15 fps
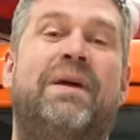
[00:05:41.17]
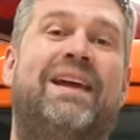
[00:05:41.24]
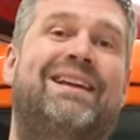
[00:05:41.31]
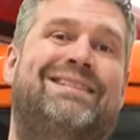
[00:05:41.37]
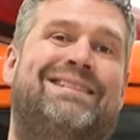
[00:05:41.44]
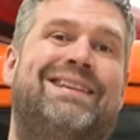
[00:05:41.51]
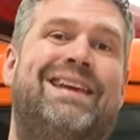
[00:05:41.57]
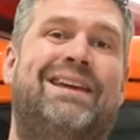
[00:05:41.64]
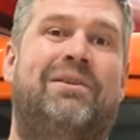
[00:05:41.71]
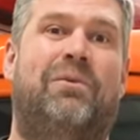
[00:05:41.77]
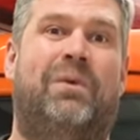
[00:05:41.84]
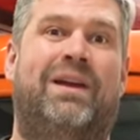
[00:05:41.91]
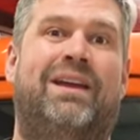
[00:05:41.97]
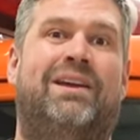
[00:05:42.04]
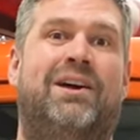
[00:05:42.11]
biggest thing
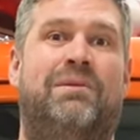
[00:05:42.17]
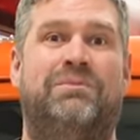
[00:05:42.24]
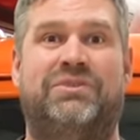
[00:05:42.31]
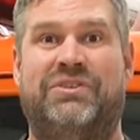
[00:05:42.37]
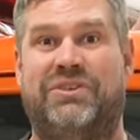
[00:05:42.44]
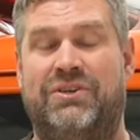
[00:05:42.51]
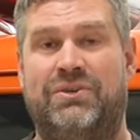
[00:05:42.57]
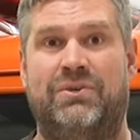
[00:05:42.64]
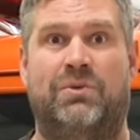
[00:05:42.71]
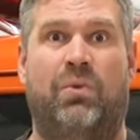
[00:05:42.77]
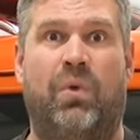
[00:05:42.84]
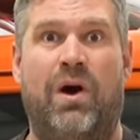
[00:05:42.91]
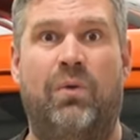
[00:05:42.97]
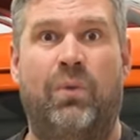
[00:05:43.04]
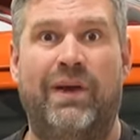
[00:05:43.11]
when it comes to
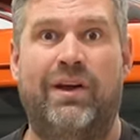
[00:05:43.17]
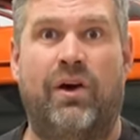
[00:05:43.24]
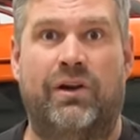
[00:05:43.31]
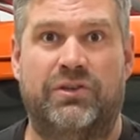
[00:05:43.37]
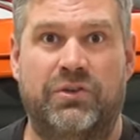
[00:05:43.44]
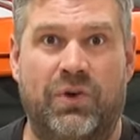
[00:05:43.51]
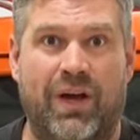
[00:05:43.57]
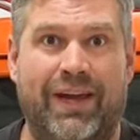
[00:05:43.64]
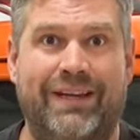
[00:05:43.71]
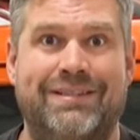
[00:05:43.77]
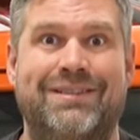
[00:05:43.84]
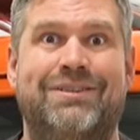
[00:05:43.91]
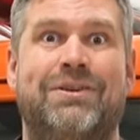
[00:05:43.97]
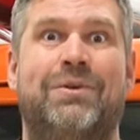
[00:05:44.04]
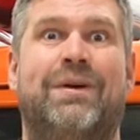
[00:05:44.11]
what we are trying
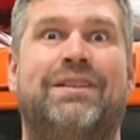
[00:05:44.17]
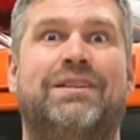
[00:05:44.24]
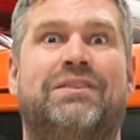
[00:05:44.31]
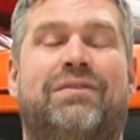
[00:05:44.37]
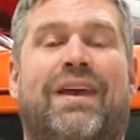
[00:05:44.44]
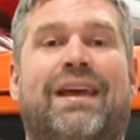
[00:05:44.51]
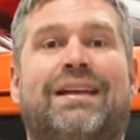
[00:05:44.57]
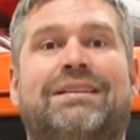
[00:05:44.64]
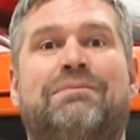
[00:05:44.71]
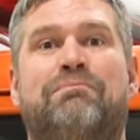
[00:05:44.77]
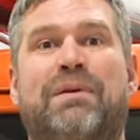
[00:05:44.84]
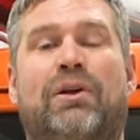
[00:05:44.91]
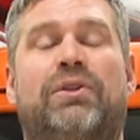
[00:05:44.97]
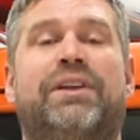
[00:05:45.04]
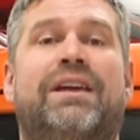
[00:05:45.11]
to do in this van is
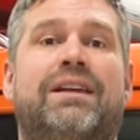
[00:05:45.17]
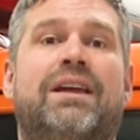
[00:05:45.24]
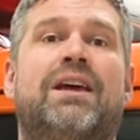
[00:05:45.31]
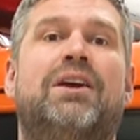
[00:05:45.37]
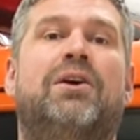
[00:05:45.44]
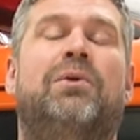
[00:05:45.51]
build in